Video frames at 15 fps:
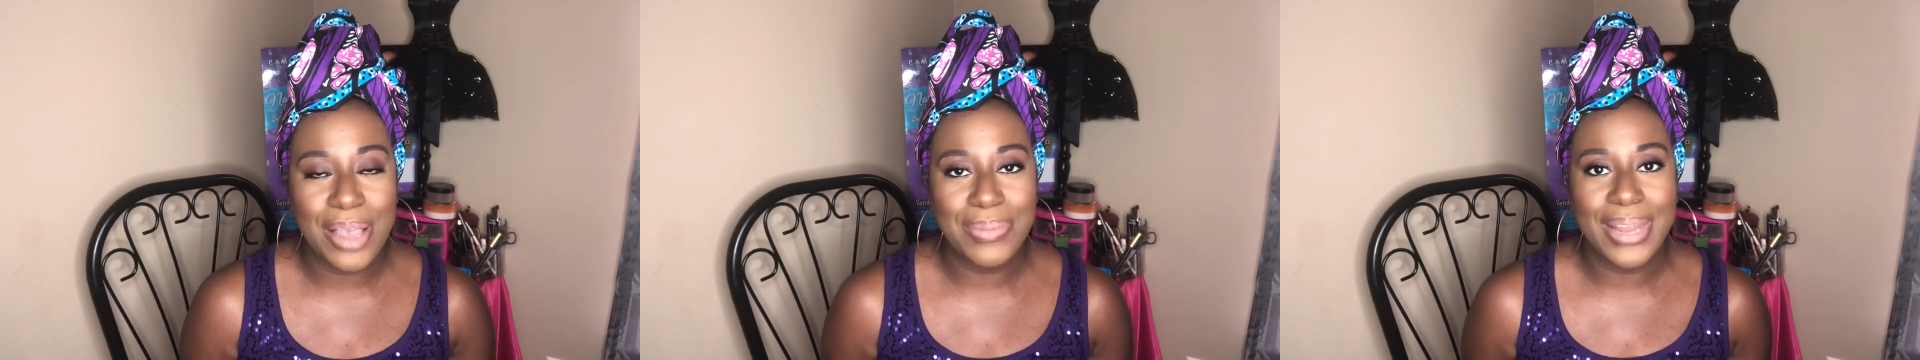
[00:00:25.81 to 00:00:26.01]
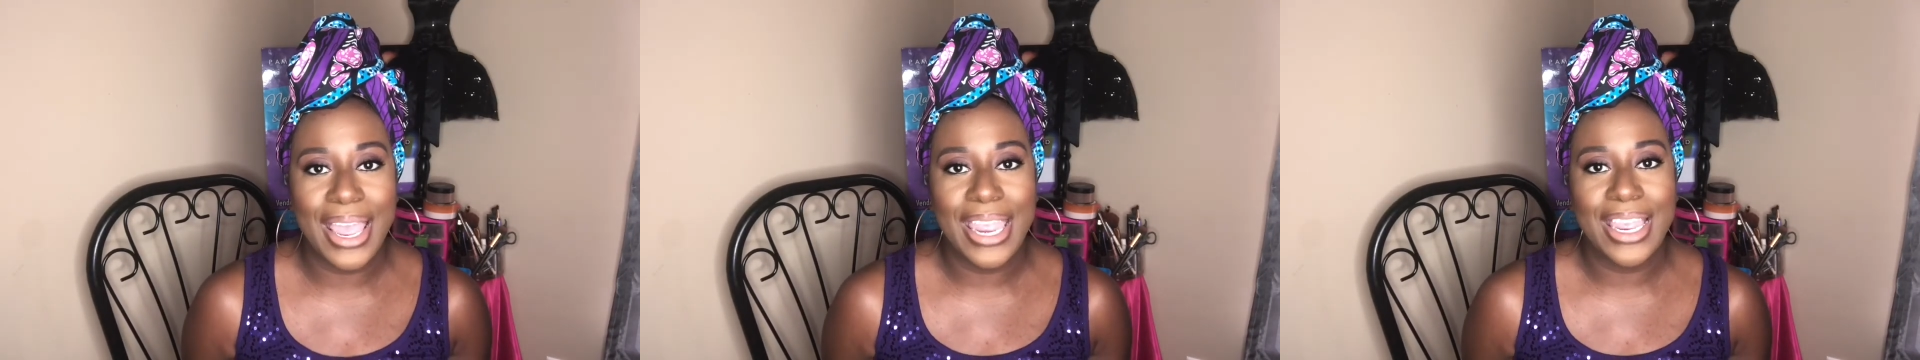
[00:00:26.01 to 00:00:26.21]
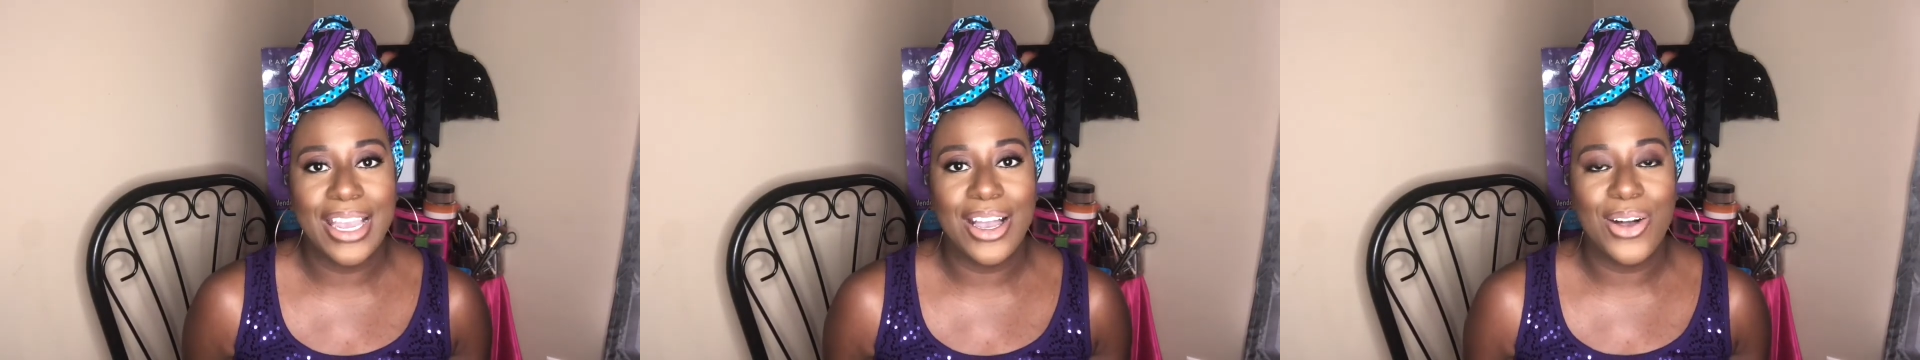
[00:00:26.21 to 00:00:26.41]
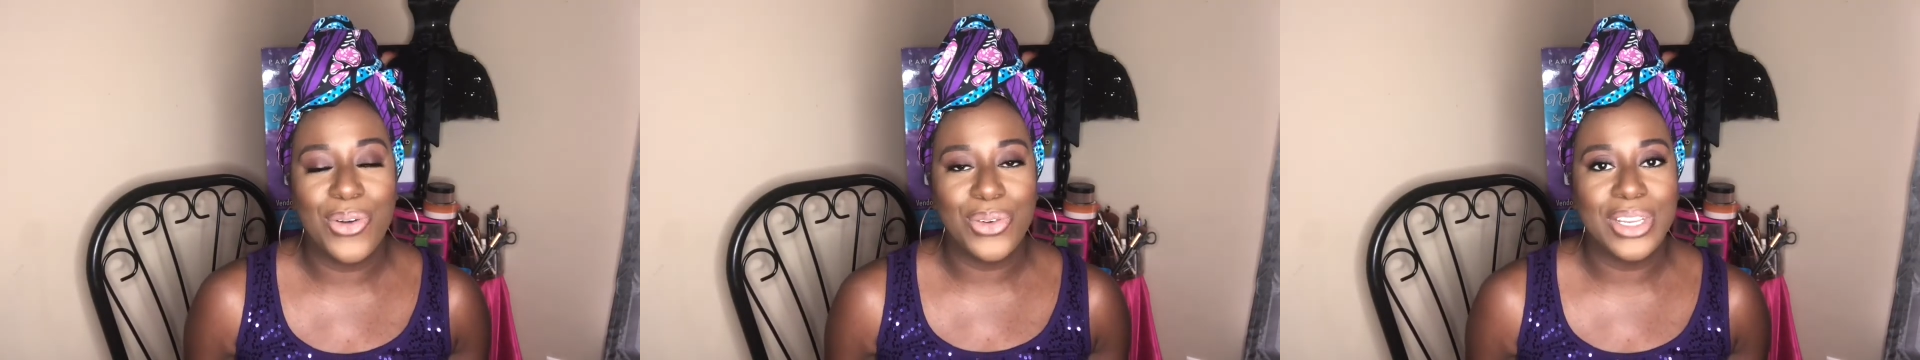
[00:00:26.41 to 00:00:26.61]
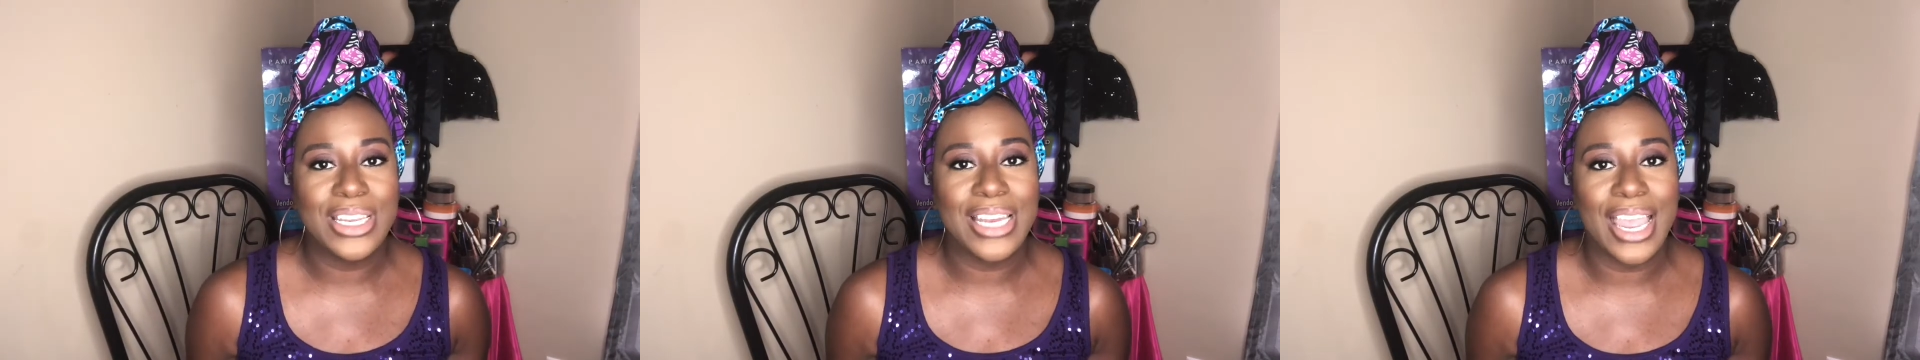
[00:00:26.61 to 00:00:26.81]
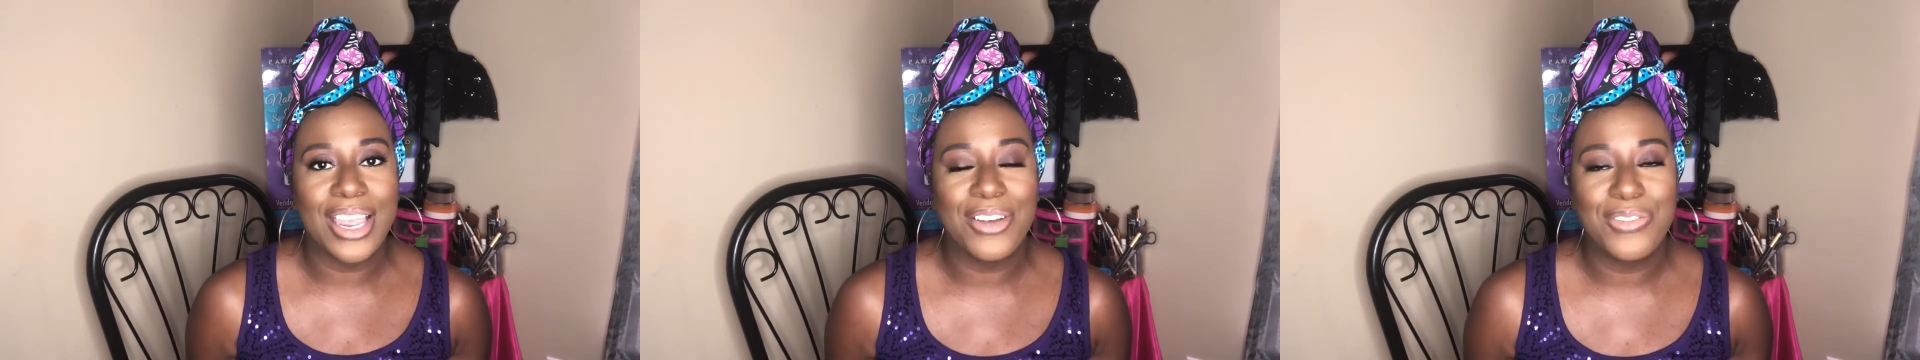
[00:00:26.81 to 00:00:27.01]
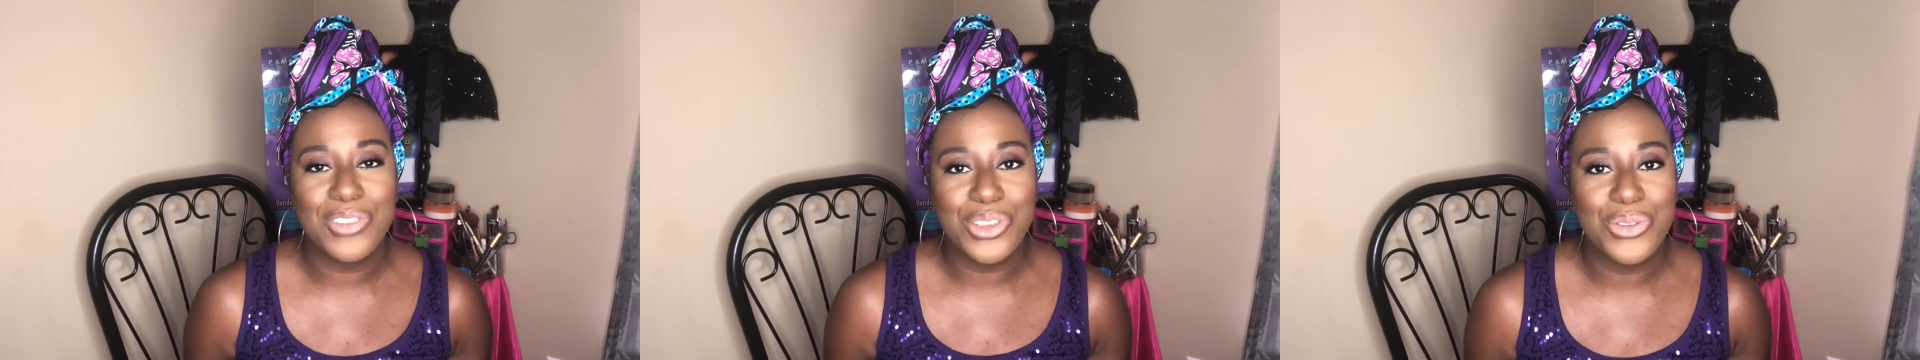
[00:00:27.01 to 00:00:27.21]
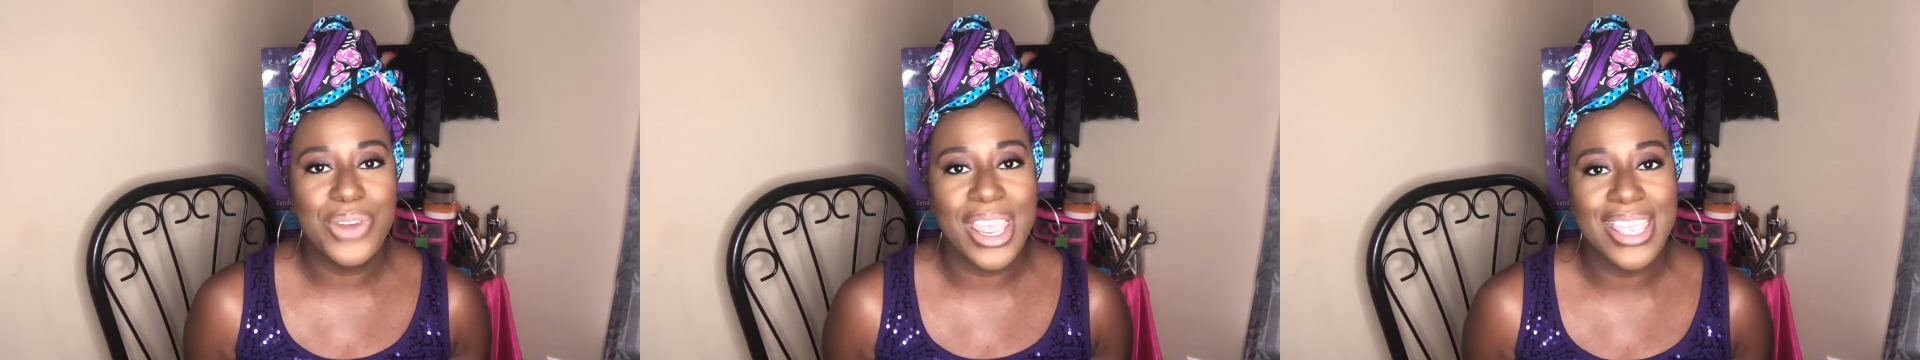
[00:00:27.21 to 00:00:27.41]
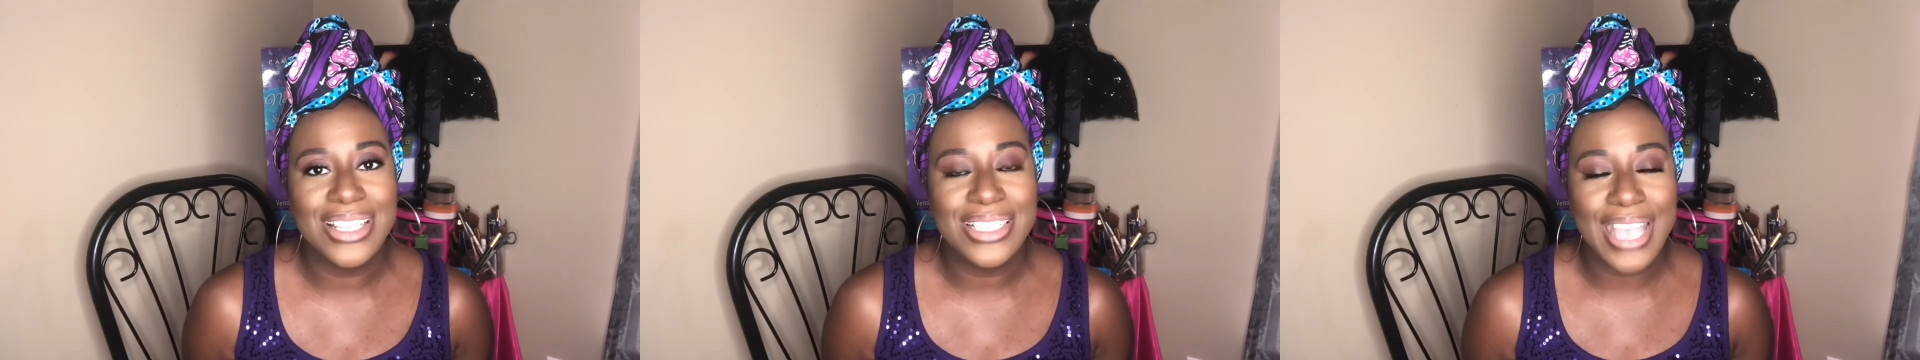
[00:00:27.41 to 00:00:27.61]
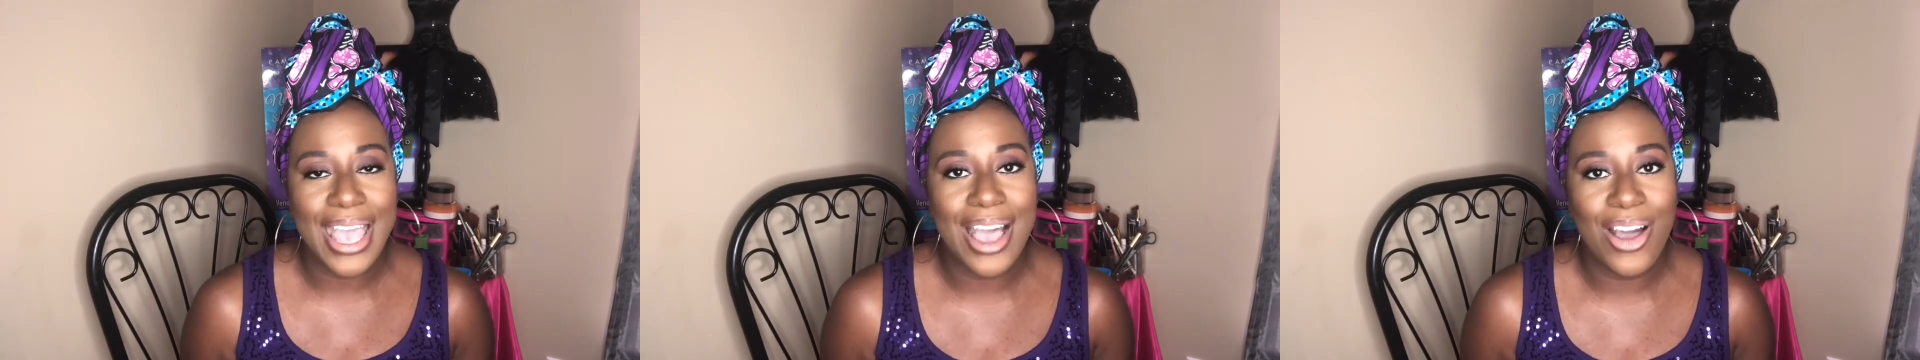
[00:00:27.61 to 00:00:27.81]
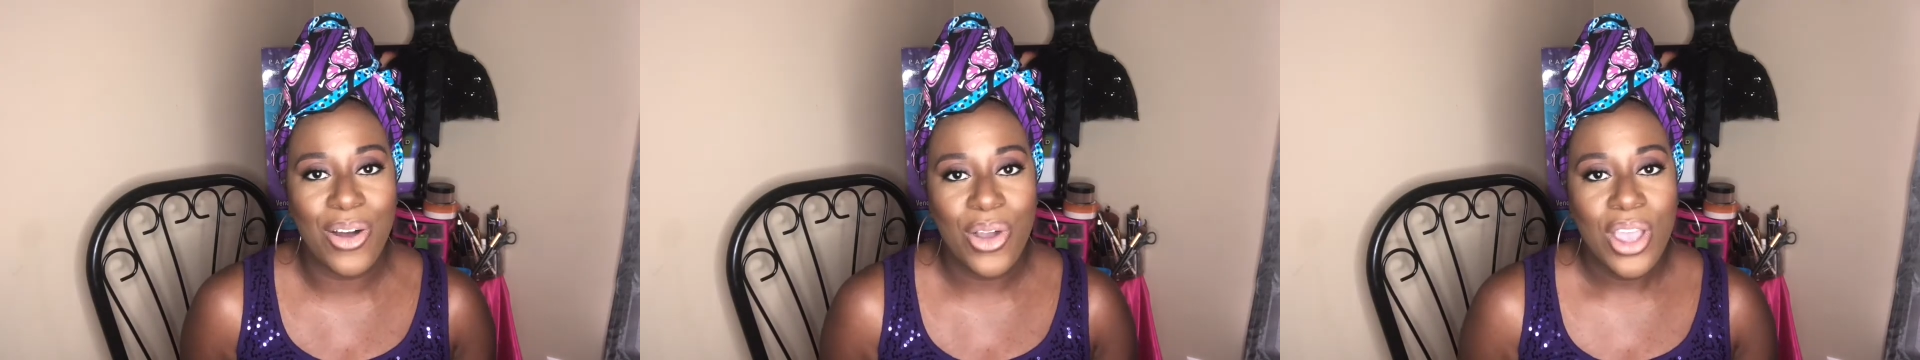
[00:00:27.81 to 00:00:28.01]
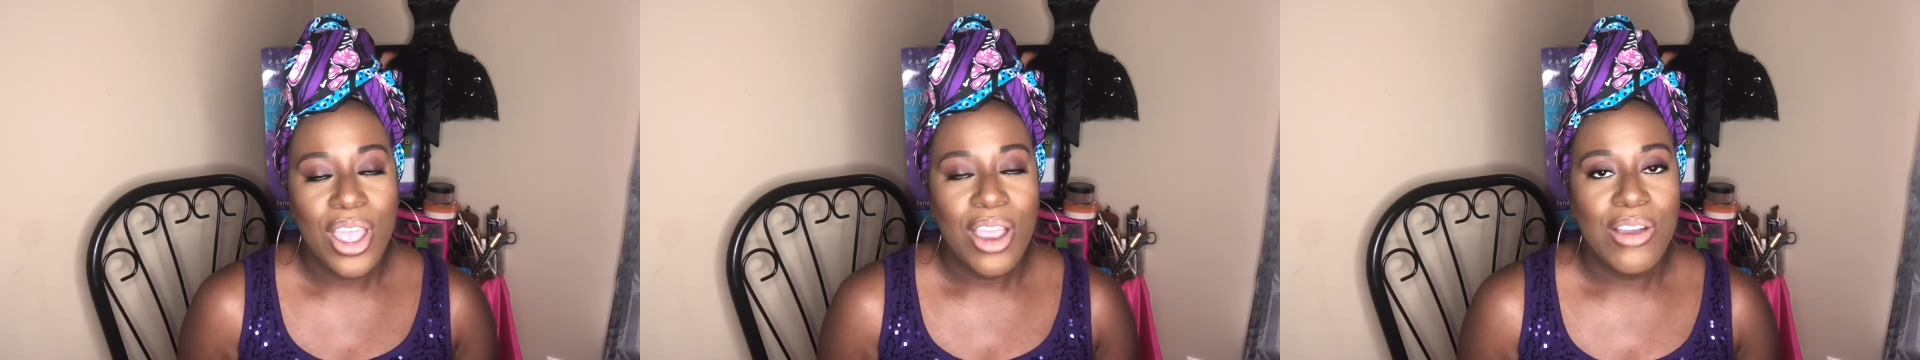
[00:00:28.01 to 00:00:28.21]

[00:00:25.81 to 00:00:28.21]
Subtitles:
I'm like only like a few days out